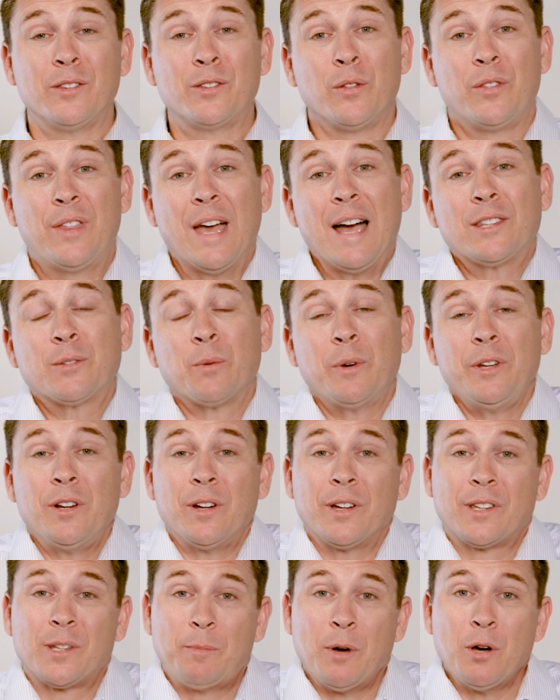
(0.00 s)
So that's what
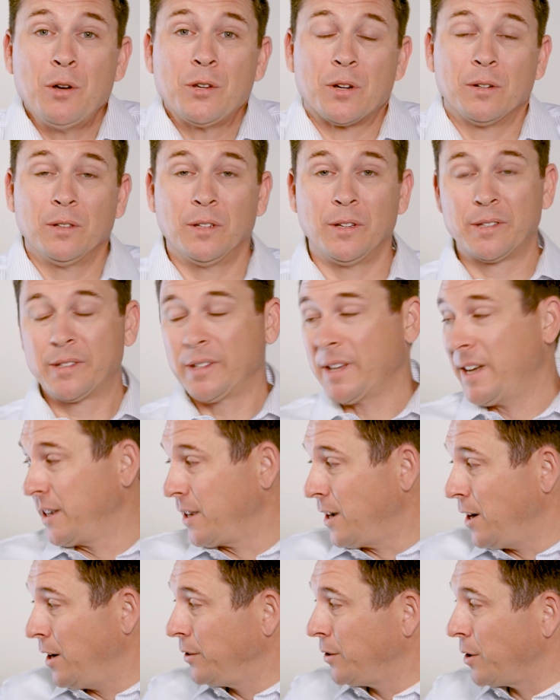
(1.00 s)
your exposure looks
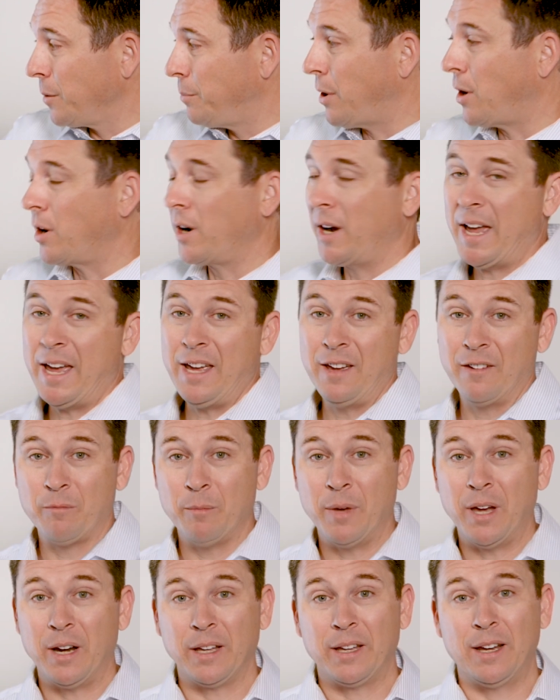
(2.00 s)
like under Part A of
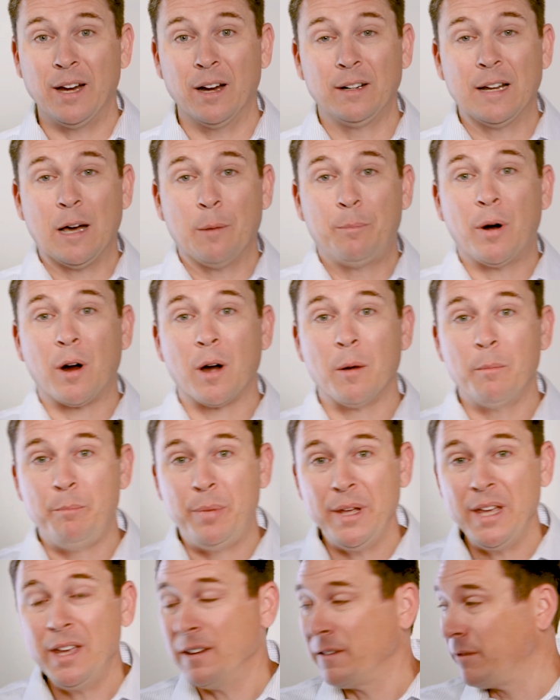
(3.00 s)
Medicare. Now, Part
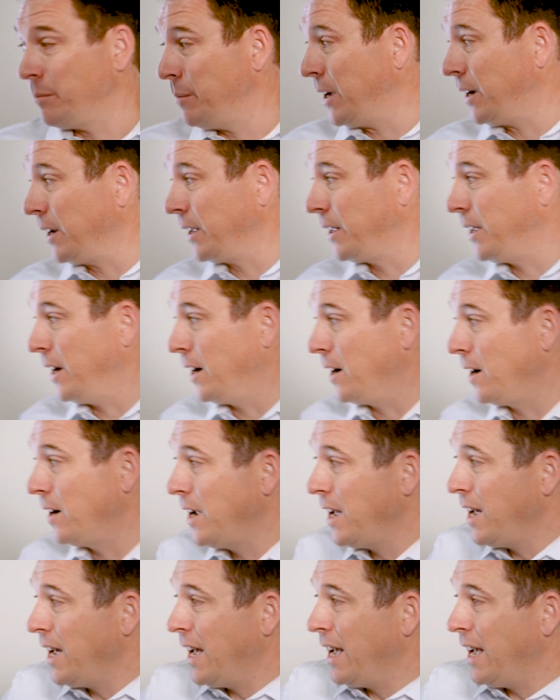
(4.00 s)
B of Medicare